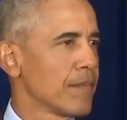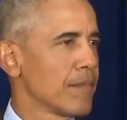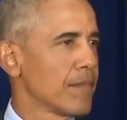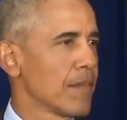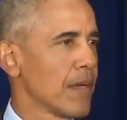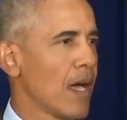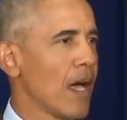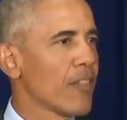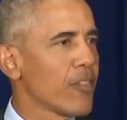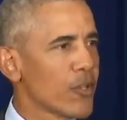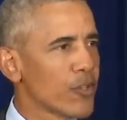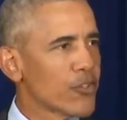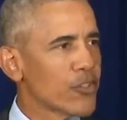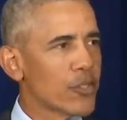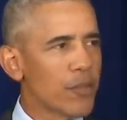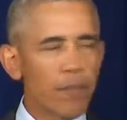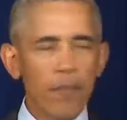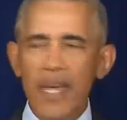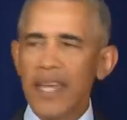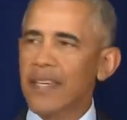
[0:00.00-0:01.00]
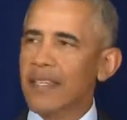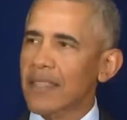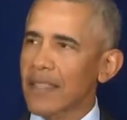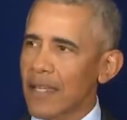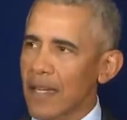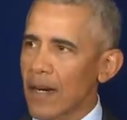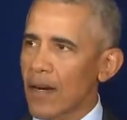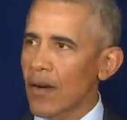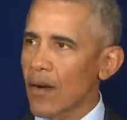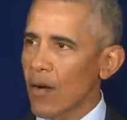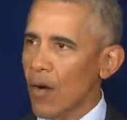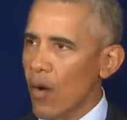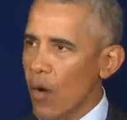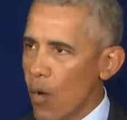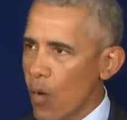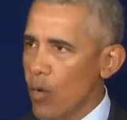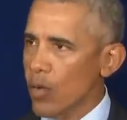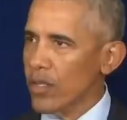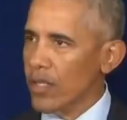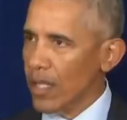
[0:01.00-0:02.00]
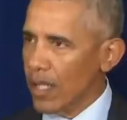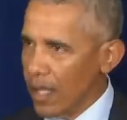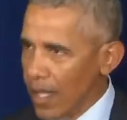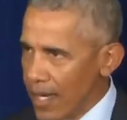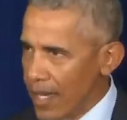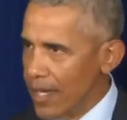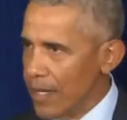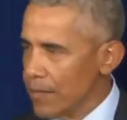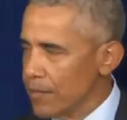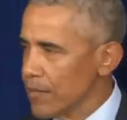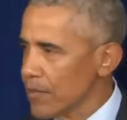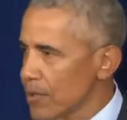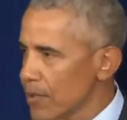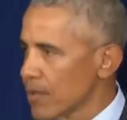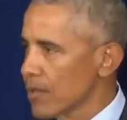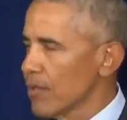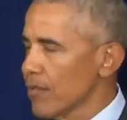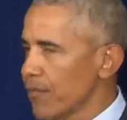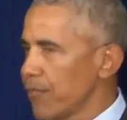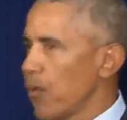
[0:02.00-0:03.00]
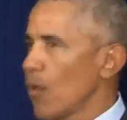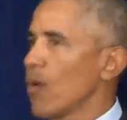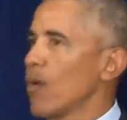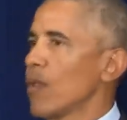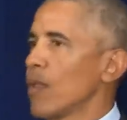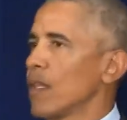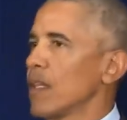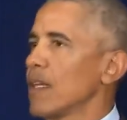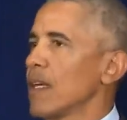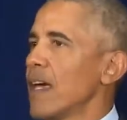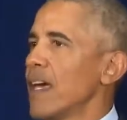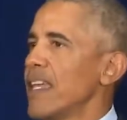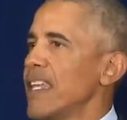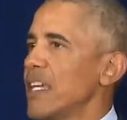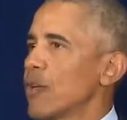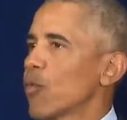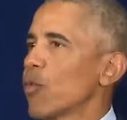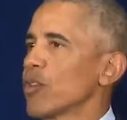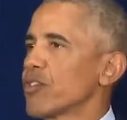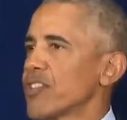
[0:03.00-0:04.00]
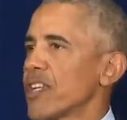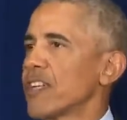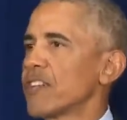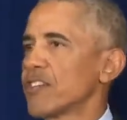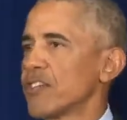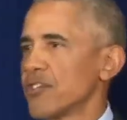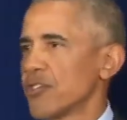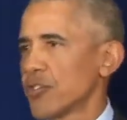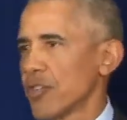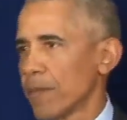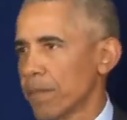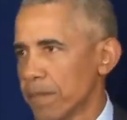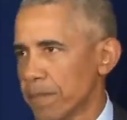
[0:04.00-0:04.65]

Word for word: others to make their own claims to full and equal citizenship.